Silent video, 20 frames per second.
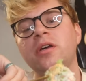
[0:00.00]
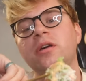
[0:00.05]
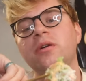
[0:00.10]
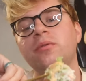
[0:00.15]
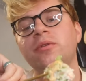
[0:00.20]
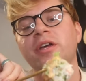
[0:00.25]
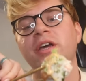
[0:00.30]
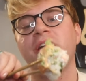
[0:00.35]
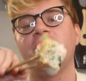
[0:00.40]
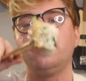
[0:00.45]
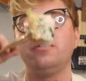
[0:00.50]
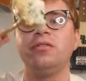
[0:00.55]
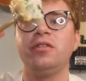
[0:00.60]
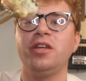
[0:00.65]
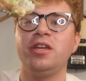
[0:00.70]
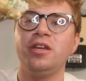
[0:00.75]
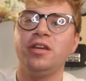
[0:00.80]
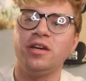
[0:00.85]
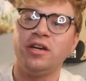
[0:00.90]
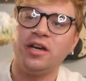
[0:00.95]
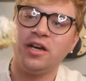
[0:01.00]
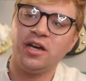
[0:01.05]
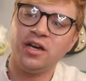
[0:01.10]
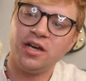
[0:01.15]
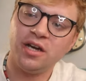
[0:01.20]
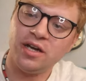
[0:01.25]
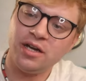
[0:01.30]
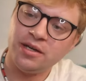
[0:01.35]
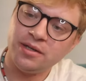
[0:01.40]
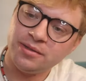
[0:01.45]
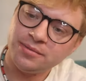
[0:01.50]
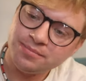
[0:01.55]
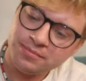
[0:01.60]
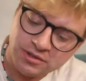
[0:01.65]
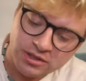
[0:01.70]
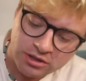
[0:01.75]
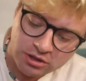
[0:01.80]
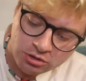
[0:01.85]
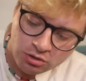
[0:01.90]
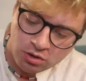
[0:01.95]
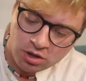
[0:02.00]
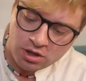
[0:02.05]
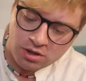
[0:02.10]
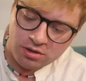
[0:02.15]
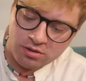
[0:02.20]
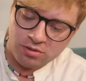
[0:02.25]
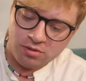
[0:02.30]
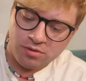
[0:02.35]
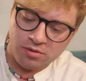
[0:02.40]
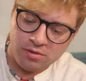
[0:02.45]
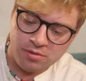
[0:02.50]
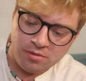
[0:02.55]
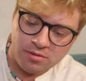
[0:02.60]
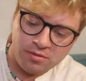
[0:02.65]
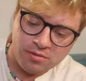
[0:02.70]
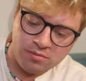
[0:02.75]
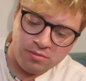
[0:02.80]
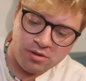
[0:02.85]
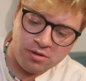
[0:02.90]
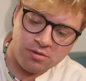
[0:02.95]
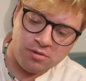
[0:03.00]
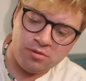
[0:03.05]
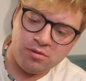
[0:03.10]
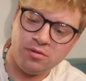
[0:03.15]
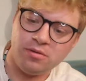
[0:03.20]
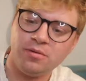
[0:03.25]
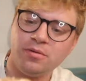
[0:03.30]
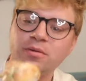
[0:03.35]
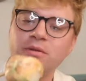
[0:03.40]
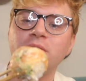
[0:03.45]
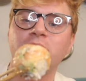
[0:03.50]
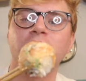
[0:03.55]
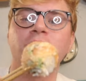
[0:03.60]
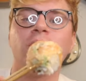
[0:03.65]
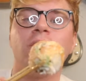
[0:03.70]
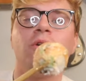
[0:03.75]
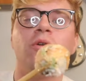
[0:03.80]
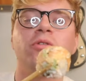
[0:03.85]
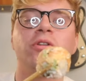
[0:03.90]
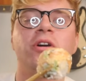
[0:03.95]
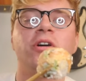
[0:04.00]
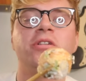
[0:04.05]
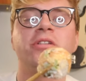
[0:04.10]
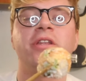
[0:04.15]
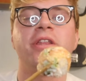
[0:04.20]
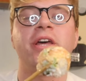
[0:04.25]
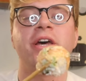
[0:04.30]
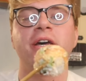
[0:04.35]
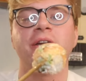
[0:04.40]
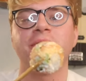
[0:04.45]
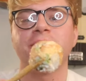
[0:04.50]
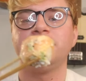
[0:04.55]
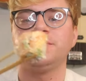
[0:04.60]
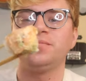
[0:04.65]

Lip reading: We have the whoa, hold on to that.